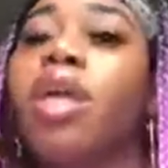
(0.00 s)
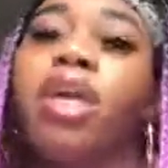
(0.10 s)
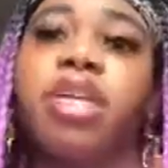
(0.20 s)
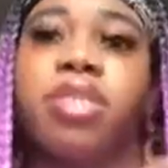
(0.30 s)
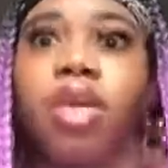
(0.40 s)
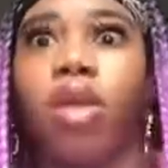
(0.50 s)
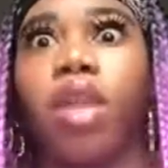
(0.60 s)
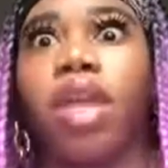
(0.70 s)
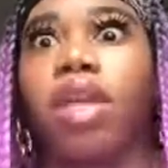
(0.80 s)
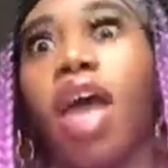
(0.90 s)
until
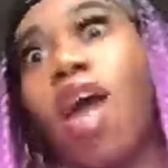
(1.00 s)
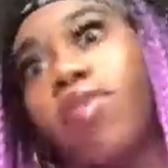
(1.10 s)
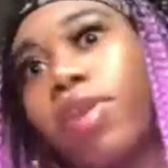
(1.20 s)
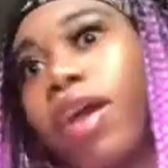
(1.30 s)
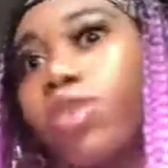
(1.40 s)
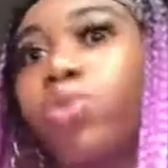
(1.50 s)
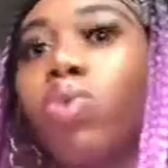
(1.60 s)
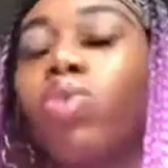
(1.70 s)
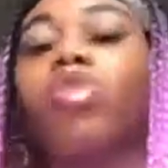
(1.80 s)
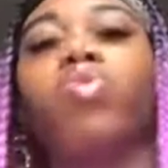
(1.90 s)
like after high school,
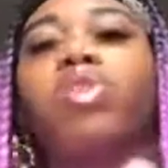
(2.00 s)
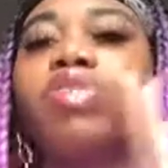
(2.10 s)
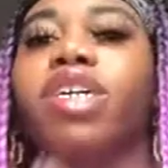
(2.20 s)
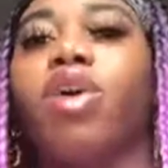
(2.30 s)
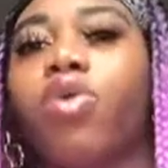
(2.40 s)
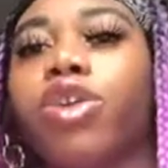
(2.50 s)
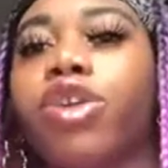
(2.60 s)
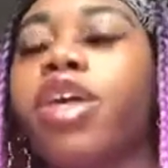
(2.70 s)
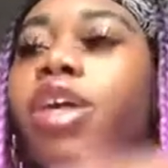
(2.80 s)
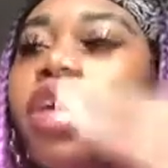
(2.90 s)
or when you get older
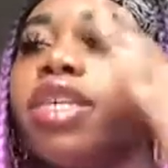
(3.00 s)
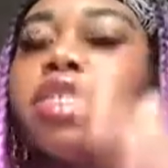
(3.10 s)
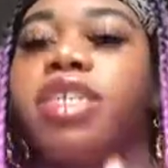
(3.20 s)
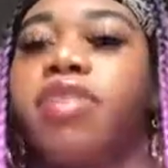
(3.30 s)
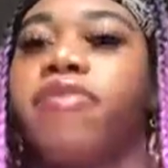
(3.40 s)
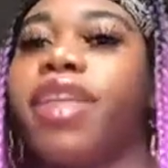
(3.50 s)
and stuff.